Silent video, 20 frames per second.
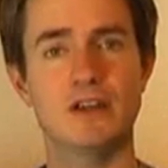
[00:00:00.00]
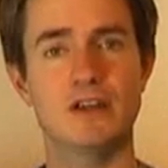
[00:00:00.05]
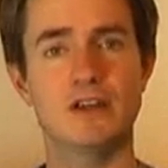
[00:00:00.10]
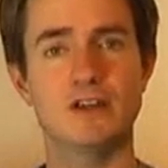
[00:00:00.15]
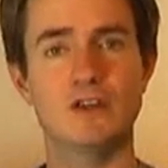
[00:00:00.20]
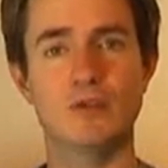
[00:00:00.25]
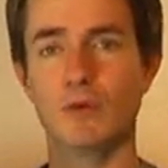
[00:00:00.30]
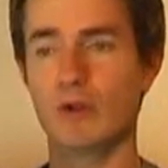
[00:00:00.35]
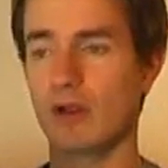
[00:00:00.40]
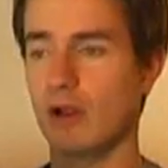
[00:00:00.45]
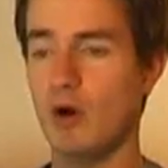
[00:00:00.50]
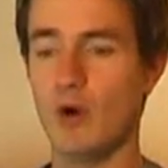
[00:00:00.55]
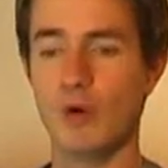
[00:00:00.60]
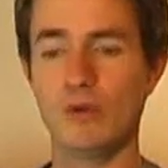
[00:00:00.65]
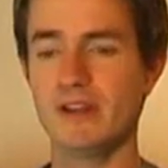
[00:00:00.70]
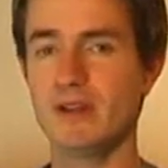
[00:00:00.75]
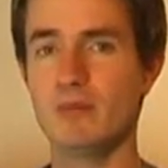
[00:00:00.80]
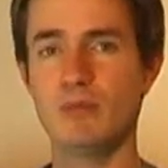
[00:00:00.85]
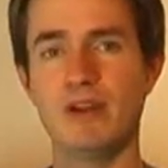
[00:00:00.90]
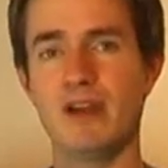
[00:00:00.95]
you will
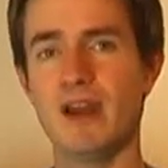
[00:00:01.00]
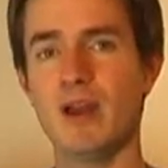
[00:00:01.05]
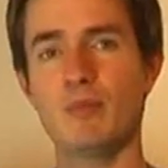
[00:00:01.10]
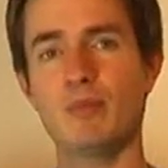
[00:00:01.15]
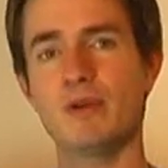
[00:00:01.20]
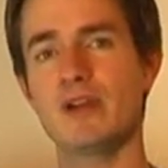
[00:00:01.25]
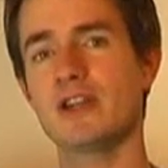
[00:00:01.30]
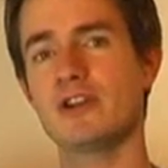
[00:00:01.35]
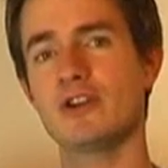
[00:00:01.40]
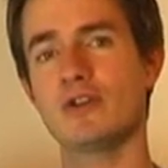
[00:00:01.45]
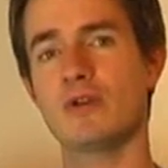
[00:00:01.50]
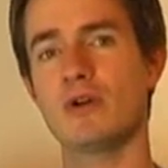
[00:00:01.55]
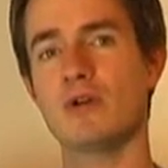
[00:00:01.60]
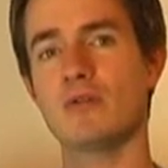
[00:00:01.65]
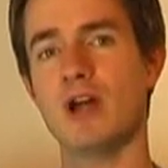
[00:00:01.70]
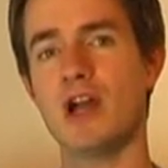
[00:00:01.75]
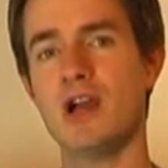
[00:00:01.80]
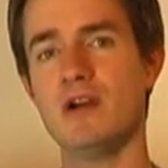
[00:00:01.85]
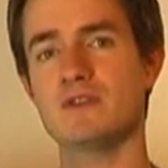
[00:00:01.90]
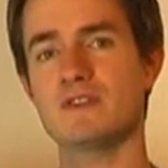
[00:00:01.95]
only be happy in your
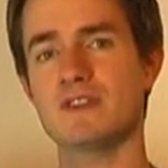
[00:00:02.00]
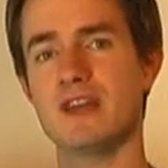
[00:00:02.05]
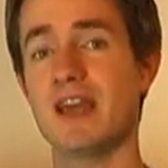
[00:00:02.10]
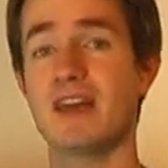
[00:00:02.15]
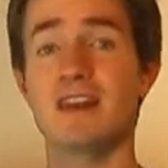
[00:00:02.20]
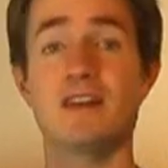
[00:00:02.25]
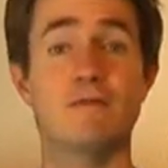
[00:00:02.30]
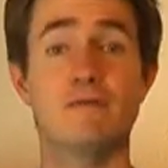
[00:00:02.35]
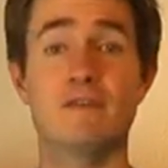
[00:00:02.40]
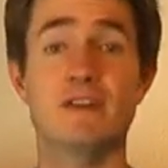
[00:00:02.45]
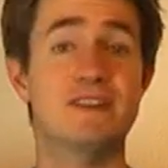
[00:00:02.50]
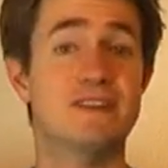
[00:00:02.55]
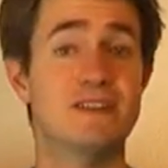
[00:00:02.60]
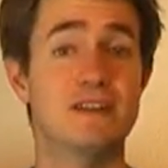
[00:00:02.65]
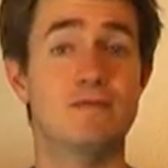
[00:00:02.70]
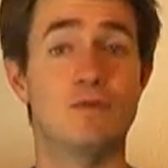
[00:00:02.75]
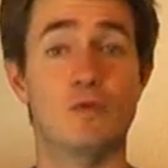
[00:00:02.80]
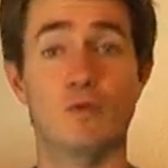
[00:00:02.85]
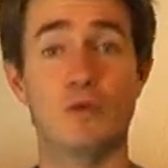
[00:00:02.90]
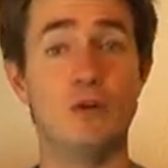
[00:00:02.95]
own house. And if it's
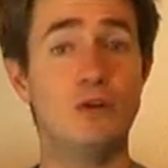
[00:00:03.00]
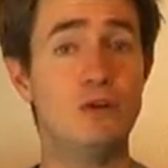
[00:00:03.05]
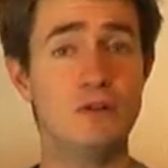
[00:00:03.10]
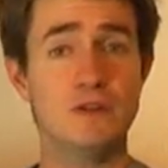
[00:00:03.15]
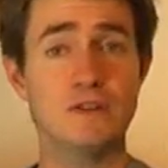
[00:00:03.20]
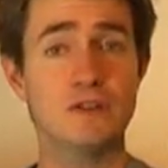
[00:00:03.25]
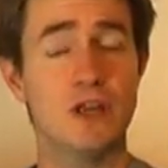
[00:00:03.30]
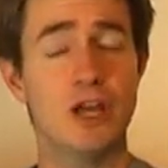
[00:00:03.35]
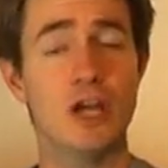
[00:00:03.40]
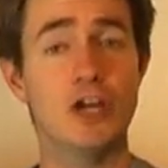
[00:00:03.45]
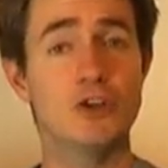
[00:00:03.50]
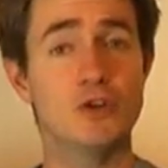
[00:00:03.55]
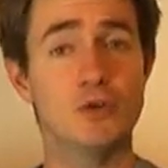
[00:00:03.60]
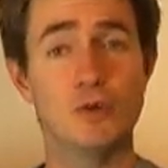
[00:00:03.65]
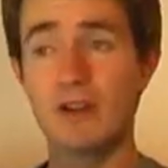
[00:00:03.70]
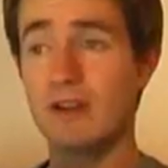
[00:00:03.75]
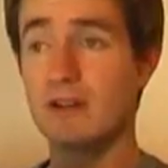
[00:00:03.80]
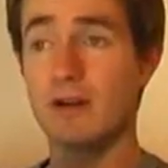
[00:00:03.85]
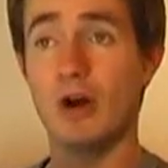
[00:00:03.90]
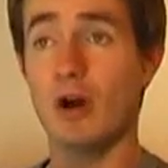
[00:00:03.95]
even worse, you
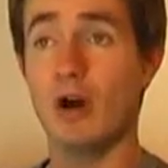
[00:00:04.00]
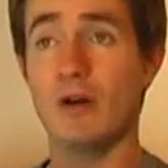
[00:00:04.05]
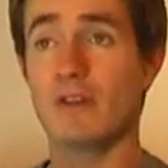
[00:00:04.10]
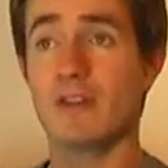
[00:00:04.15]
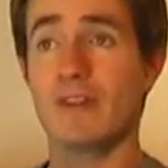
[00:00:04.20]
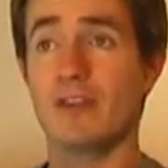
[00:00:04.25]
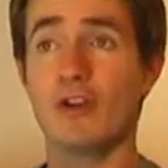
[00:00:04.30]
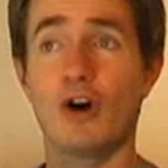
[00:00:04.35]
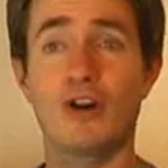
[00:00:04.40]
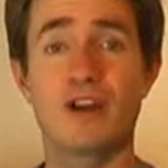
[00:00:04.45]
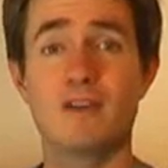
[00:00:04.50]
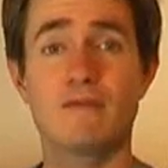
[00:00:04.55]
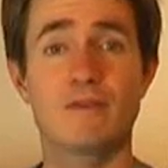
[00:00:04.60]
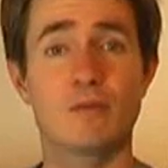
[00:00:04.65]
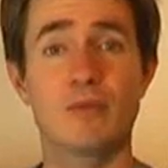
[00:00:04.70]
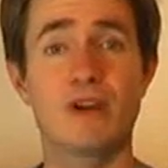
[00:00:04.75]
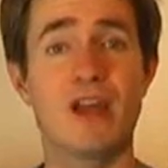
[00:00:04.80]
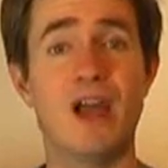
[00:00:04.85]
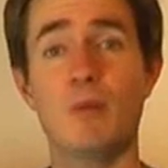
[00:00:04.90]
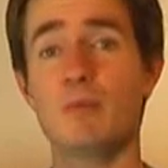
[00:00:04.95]
will not
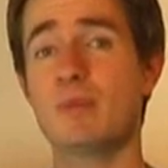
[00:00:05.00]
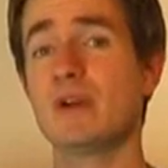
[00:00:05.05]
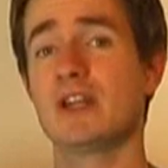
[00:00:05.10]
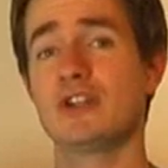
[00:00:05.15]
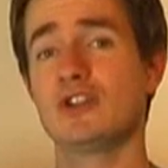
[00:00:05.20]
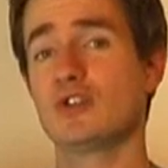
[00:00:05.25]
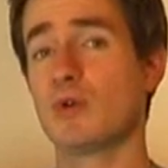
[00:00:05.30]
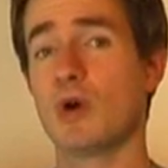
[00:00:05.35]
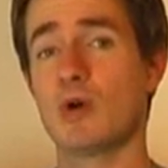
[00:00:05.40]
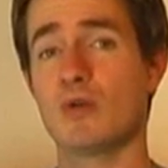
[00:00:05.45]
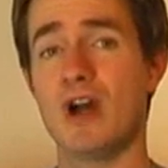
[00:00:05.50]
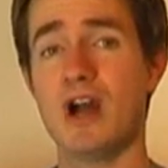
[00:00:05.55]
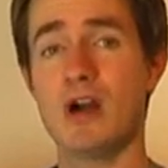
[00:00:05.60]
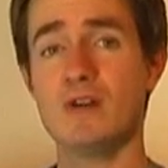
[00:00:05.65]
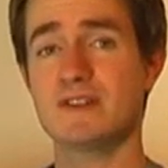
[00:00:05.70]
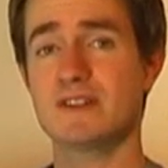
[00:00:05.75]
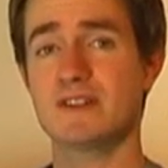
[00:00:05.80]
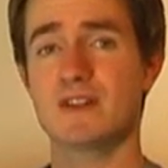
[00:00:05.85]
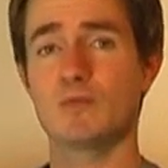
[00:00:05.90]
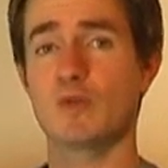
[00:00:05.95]
even be happy in your own
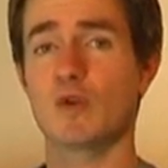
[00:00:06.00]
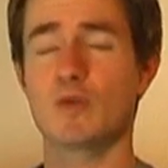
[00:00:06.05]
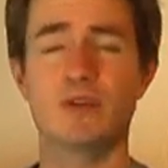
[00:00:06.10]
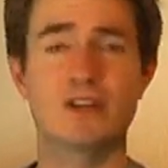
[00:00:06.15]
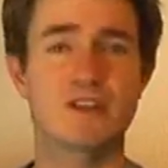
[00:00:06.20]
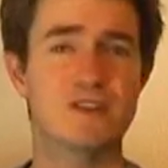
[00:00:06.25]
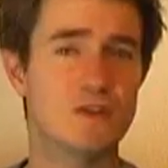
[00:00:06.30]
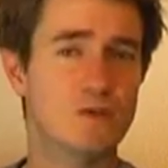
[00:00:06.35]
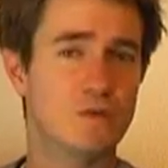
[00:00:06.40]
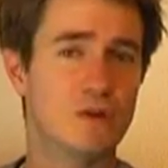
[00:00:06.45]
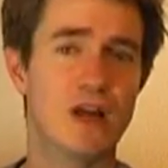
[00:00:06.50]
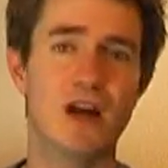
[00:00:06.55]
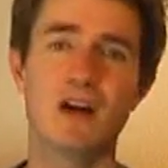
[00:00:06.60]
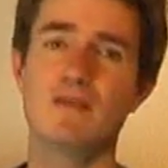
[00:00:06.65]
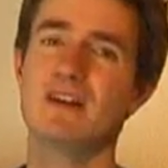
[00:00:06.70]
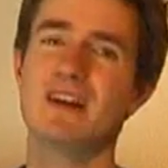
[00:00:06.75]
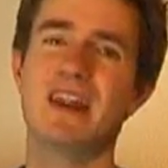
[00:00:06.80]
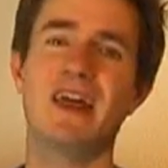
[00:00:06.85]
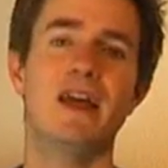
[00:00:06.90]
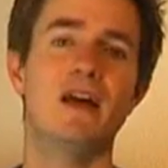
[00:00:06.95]
house anymore, because you will have
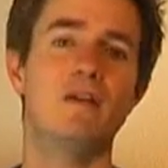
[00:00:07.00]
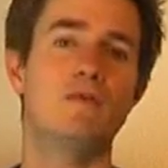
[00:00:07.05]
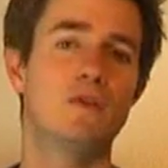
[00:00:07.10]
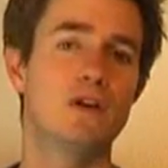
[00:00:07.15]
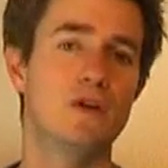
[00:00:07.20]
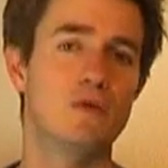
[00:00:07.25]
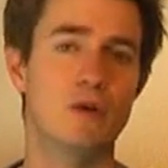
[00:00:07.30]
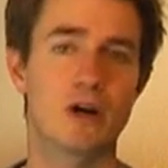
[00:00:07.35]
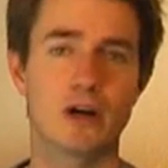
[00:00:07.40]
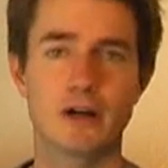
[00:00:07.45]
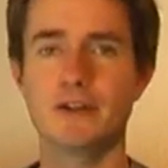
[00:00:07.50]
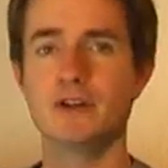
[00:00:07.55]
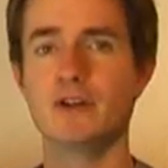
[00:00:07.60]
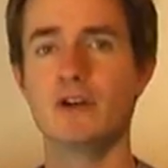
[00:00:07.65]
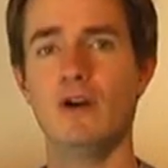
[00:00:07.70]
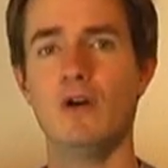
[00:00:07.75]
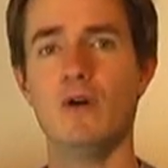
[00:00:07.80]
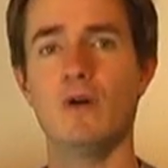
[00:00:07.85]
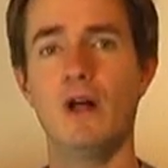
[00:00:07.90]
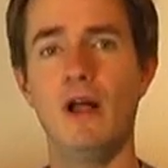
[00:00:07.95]
it everywhere you
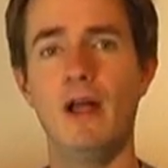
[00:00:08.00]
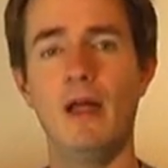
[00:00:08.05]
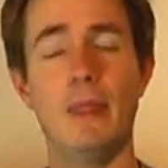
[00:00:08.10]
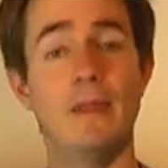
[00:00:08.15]
go.